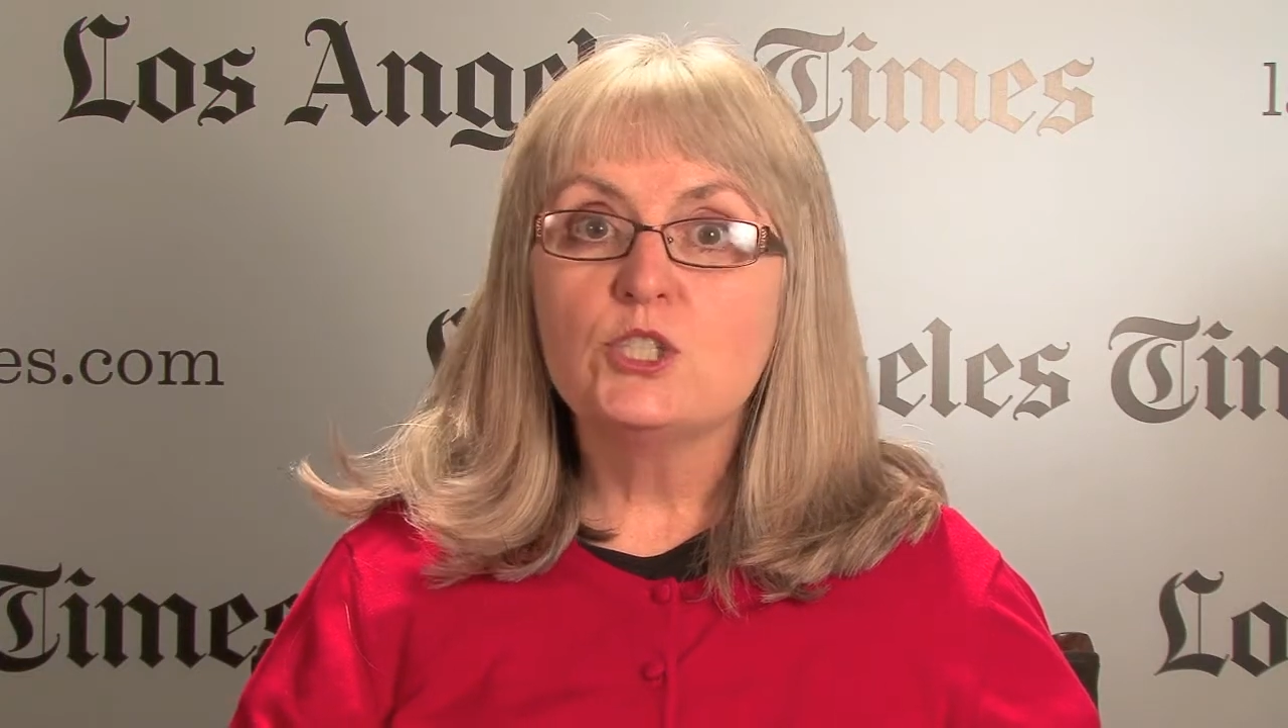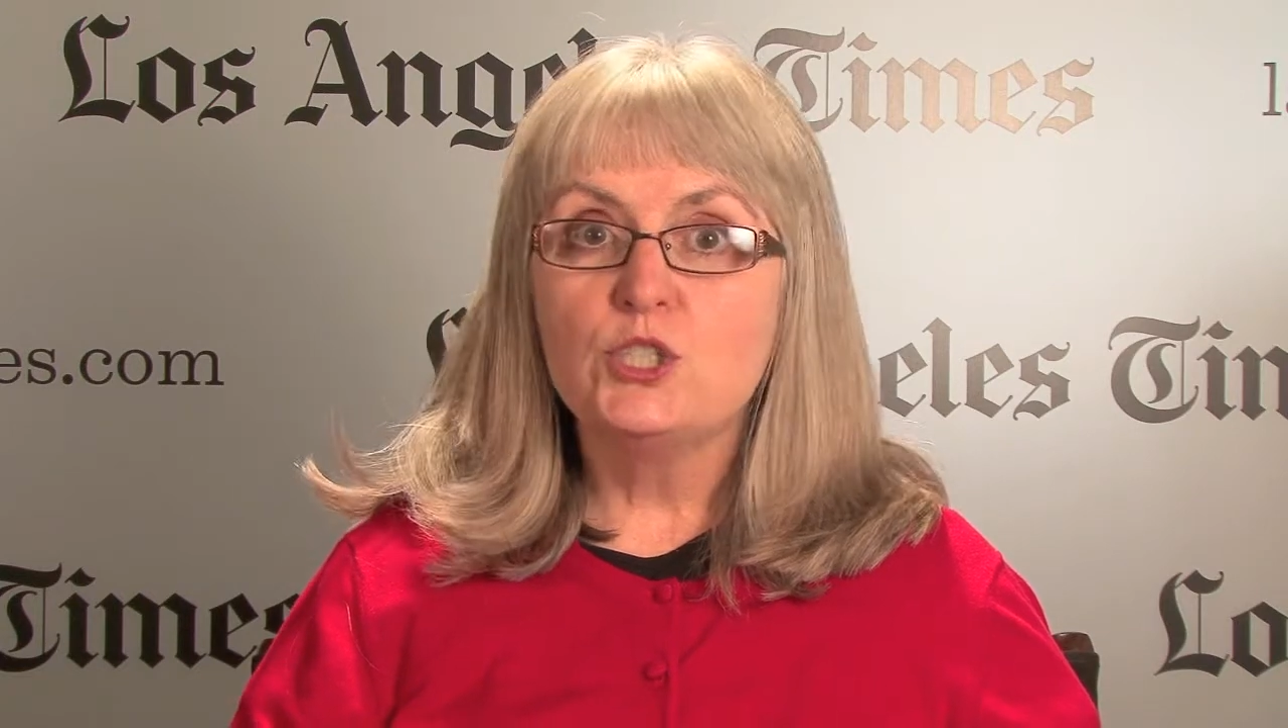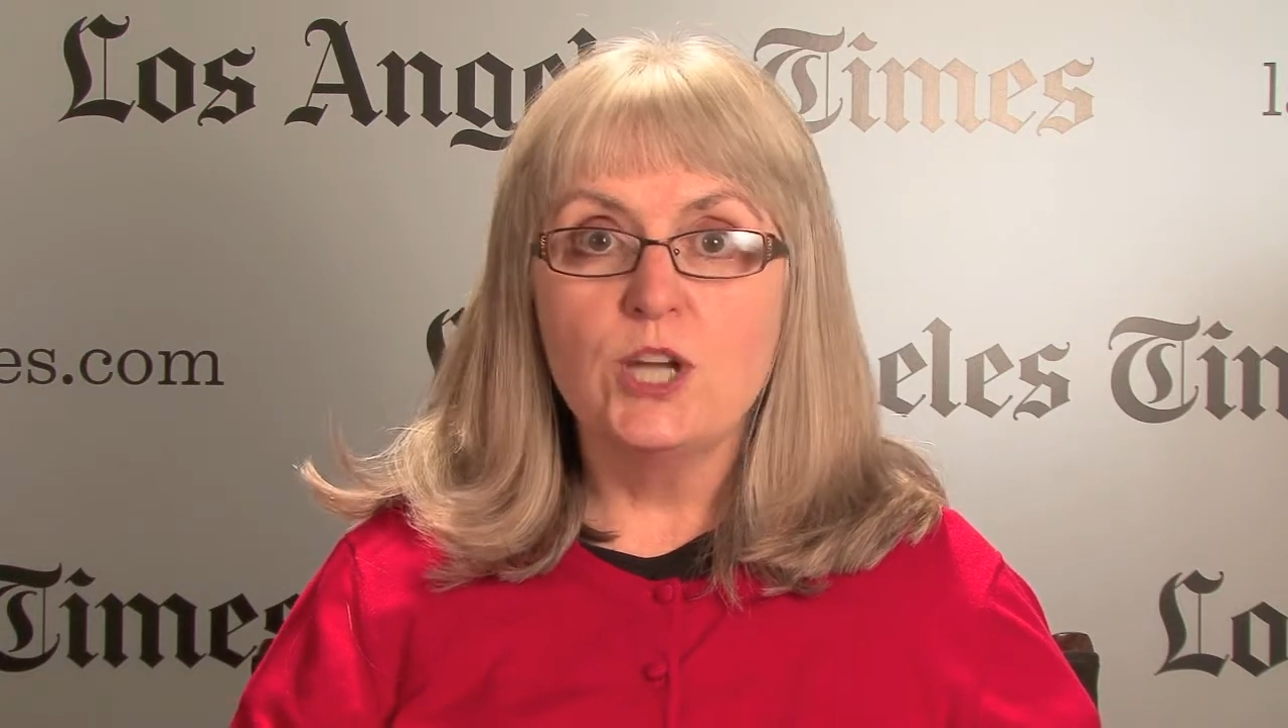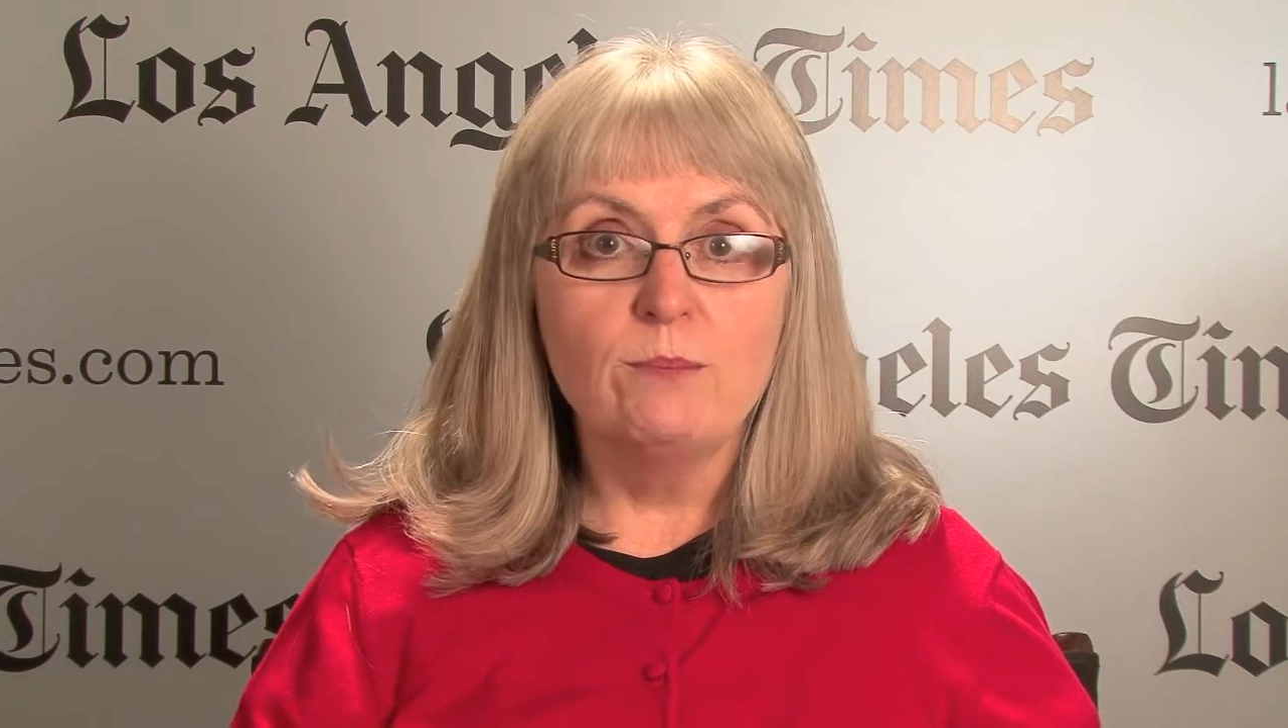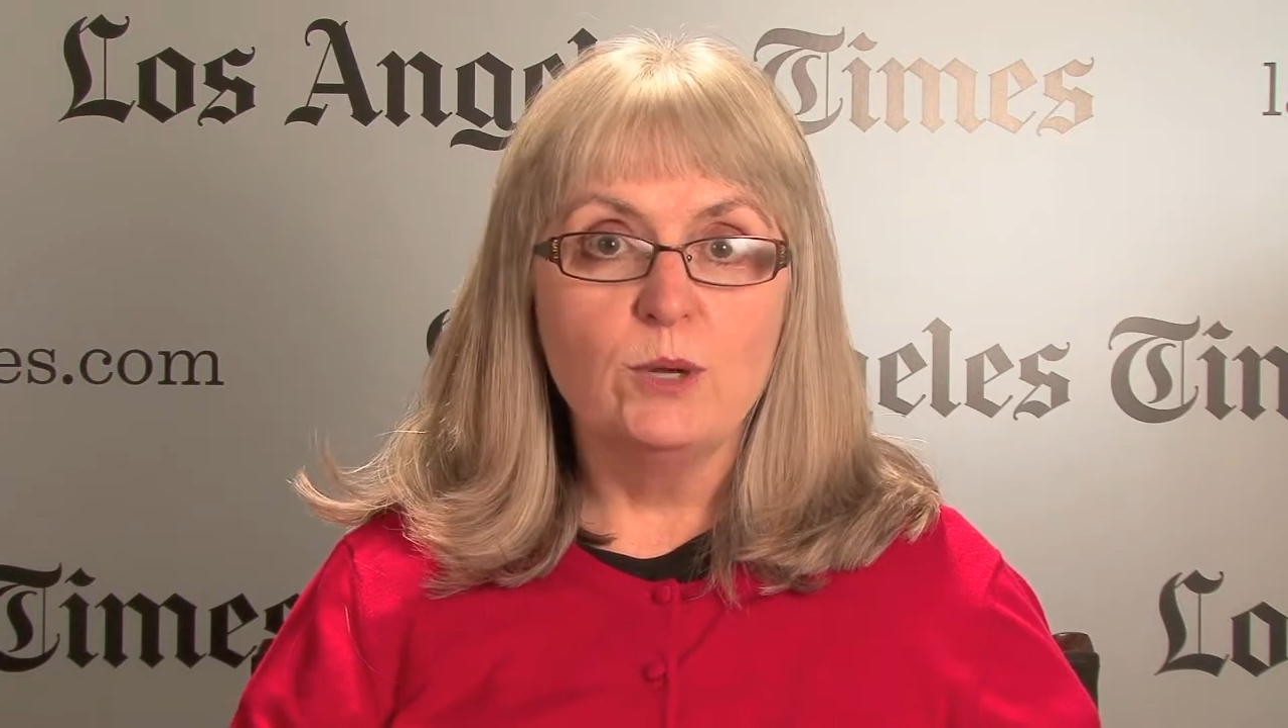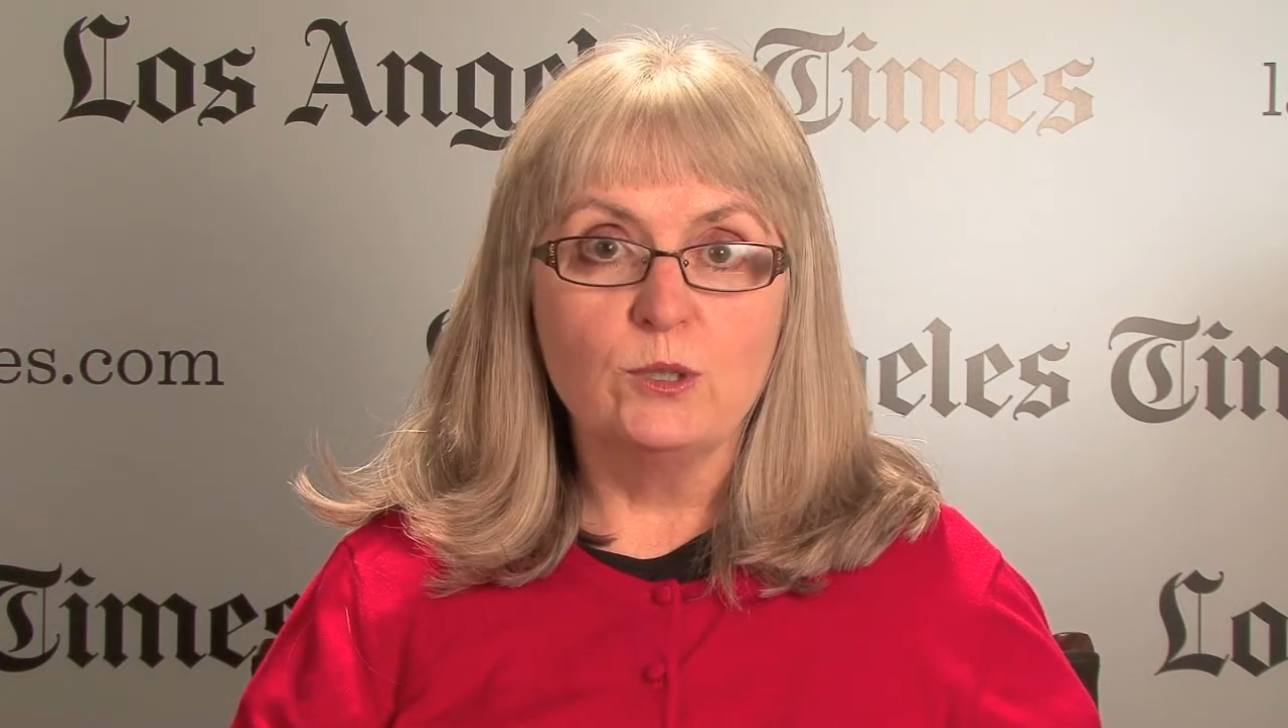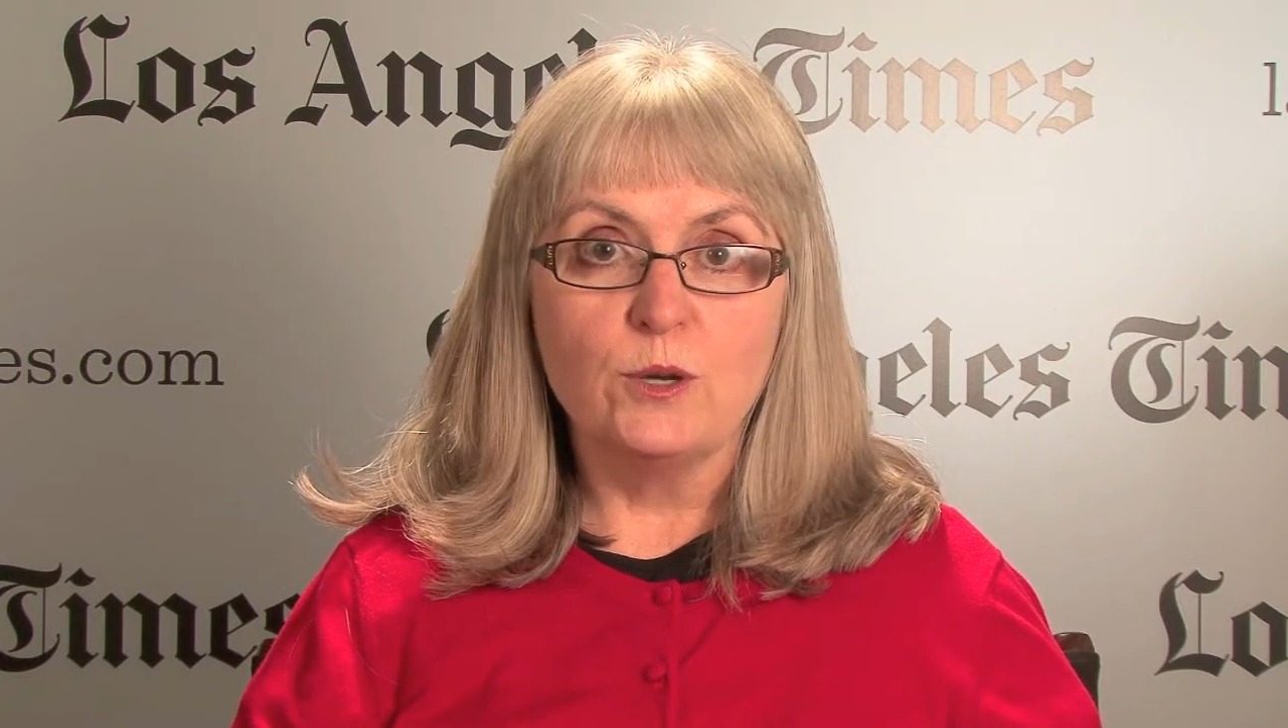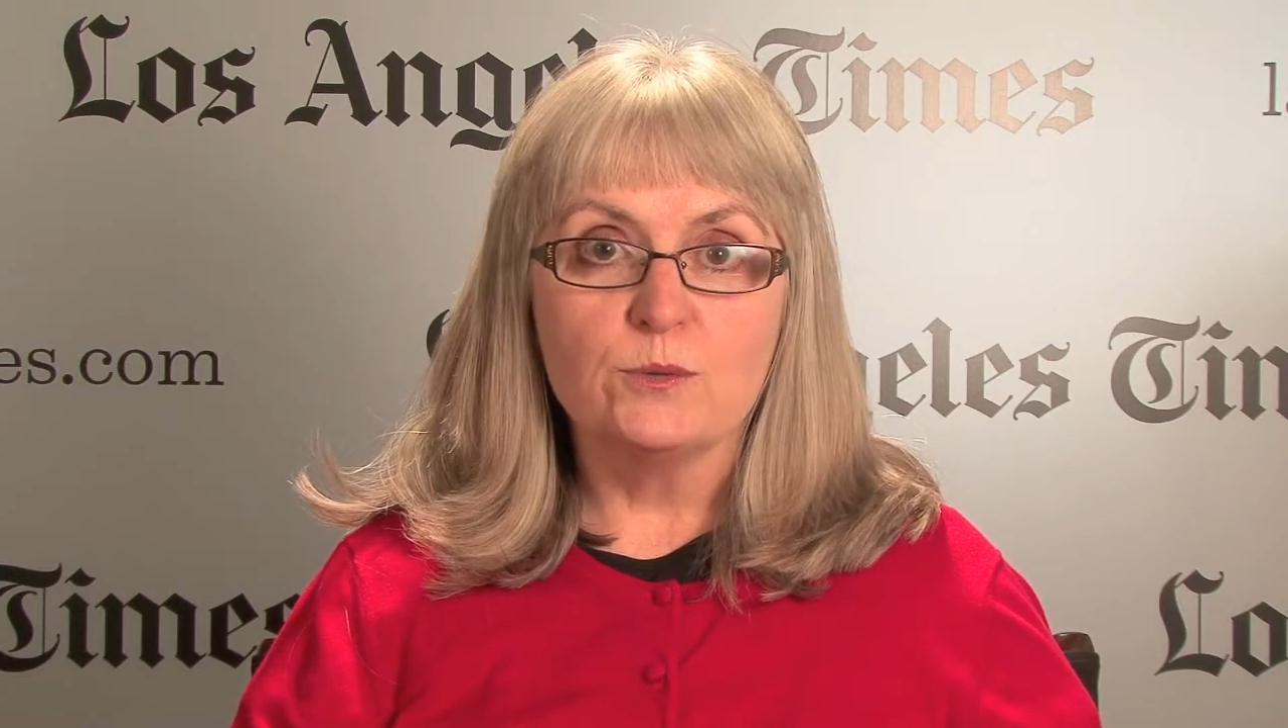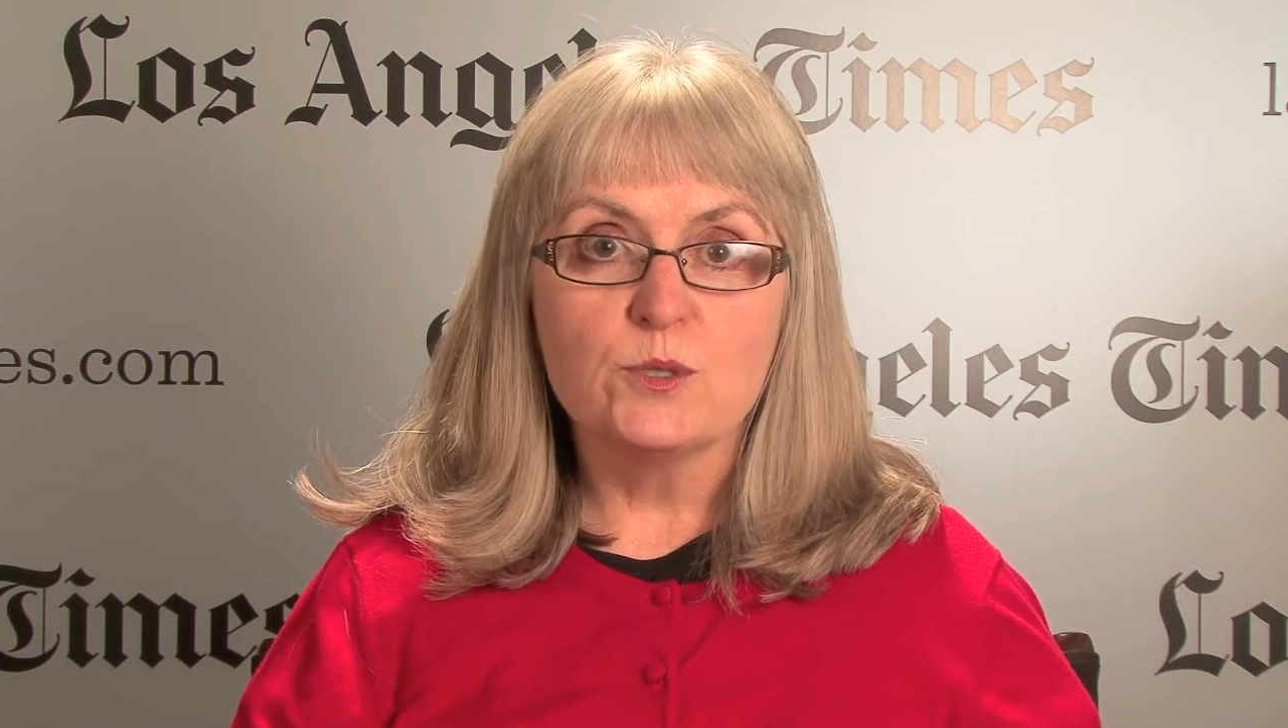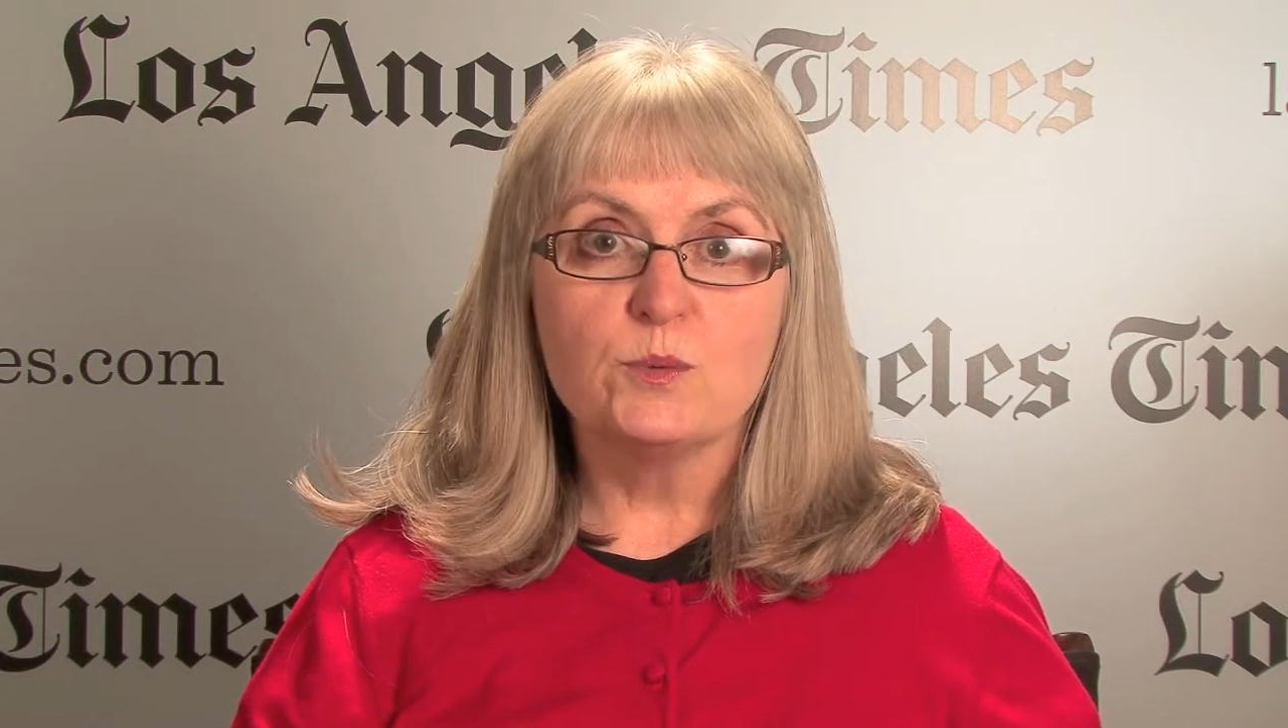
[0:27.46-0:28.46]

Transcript: Jumbo loans,